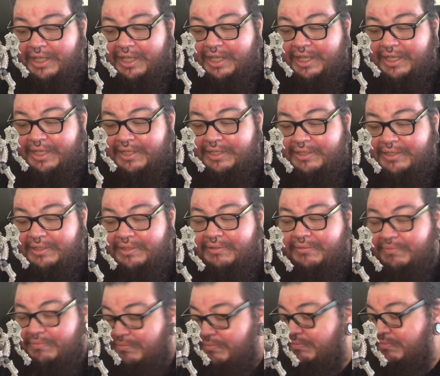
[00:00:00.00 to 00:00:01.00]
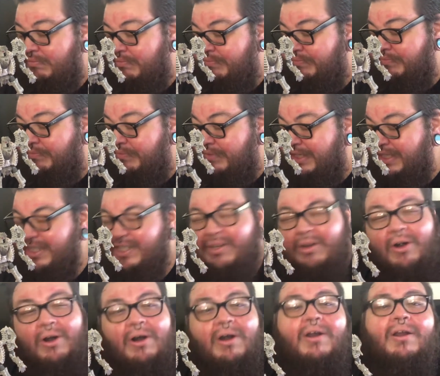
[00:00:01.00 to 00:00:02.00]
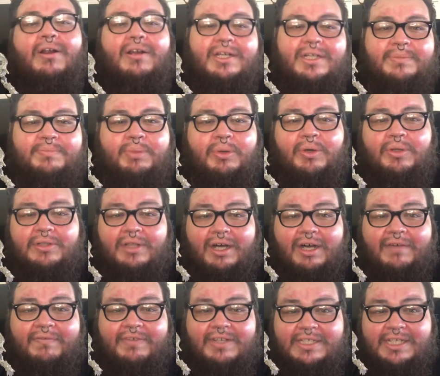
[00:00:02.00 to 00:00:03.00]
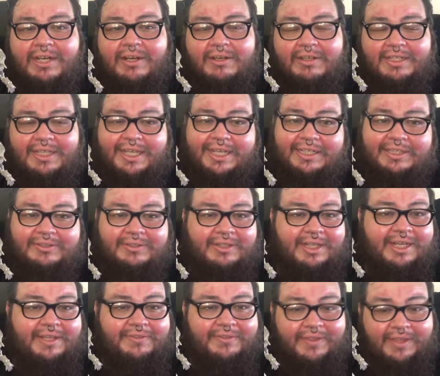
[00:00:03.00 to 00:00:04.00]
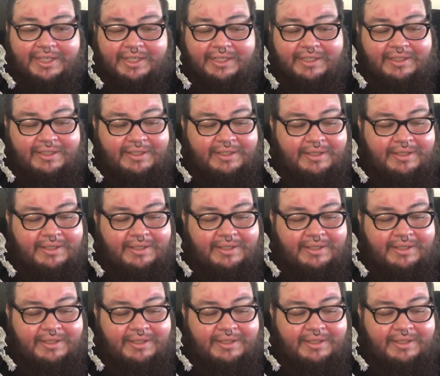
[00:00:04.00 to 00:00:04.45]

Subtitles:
and it's hard to pull off a pterodactyl, I think.